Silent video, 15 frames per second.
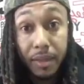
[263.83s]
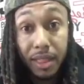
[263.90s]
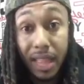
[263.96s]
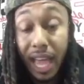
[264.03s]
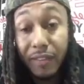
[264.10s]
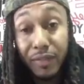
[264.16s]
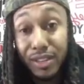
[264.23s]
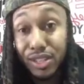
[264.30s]

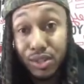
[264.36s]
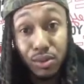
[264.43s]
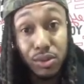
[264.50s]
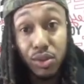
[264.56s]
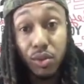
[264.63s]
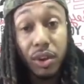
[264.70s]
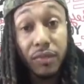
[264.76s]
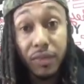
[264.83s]
Life is too
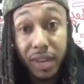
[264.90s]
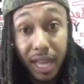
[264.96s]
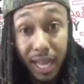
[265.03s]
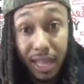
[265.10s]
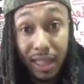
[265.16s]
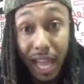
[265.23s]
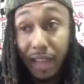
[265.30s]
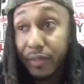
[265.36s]
short for
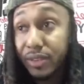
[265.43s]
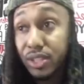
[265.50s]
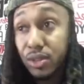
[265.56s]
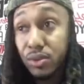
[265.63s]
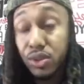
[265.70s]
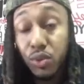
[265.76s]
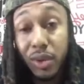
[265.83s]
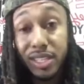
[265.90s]
that. Life is
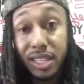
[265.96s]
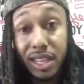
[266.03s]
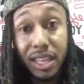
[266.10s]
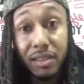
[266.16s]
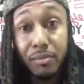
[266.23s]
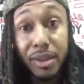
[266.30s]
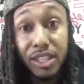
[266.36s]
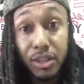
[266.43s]
too short to
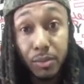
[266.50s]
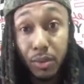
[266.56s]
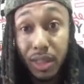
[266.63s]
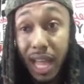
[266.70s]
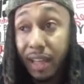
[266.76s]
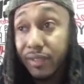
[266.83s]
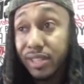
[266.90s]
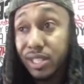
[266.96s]
live miserable.
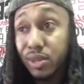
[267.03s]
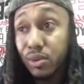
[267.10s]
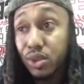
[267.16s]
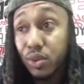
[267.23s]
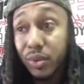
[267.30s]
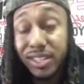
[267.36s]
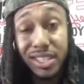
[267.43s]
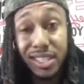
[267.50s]
Life is too
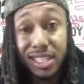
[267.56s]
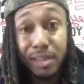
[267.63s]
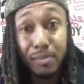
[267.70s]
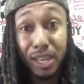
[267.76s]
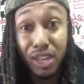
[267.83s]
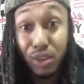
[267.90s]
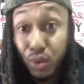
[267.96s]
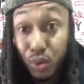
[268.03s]
short just to
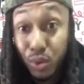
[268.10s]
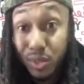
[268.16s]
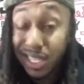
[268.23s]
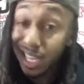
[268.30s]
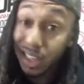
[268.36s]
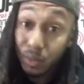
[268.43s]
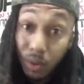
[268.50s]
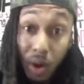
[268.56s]
be
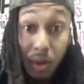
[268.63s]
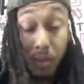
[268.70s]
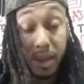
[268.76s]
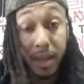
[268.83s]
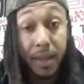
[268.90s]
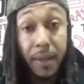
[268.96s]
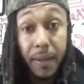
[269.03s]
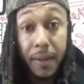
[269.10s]
used in the wrong
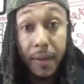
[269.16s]
way.